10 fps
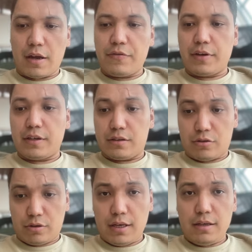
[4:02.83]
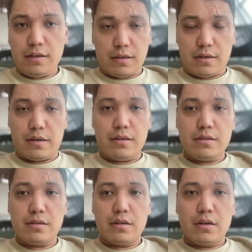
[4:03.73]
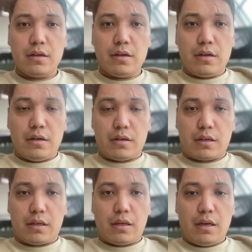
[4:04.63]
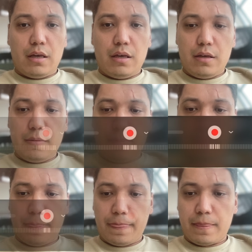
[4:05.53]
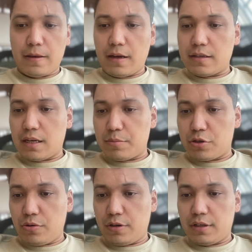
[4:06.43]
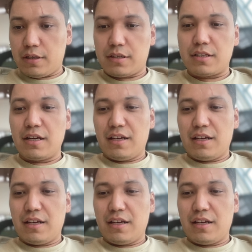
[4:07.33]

think it's okay. Yes. Okay, guys, I'm sorry. Yes.